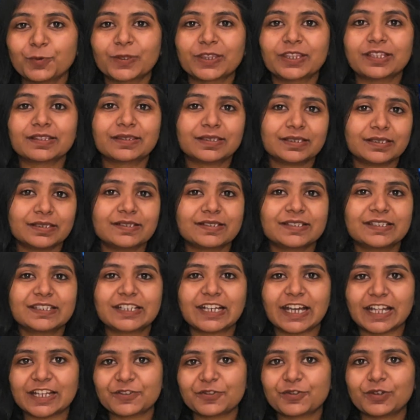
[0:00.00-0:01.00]
with the third
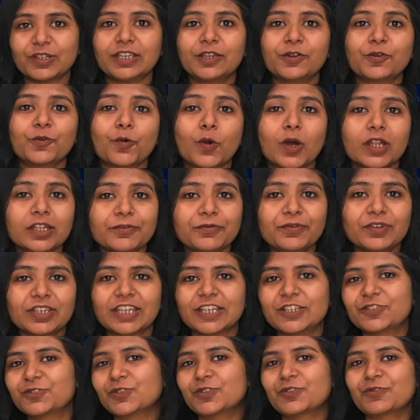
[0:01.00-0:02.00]
country
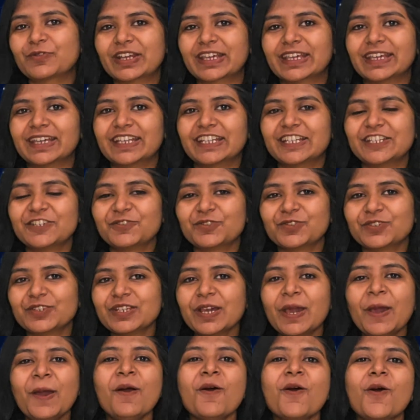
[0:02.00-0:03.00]
qualification
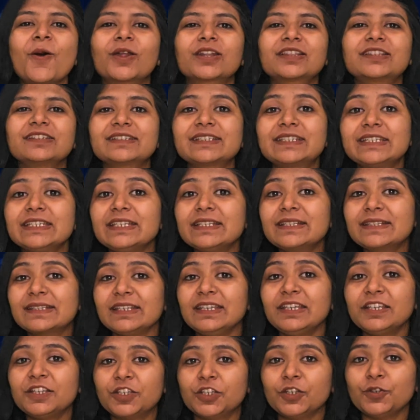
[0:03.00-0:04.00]
recognition or the
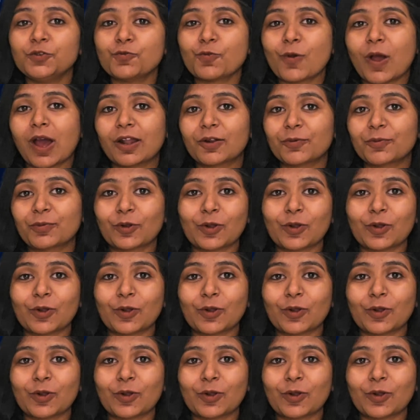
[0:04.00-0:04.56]
TCQR